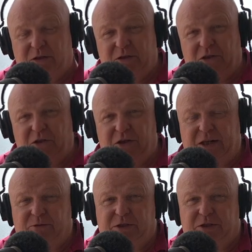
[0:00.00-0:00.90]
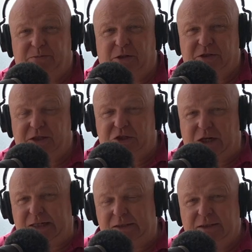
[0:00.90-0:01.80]
you'll learn how to sponsor the
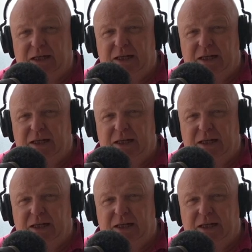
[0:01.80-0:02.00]
channel,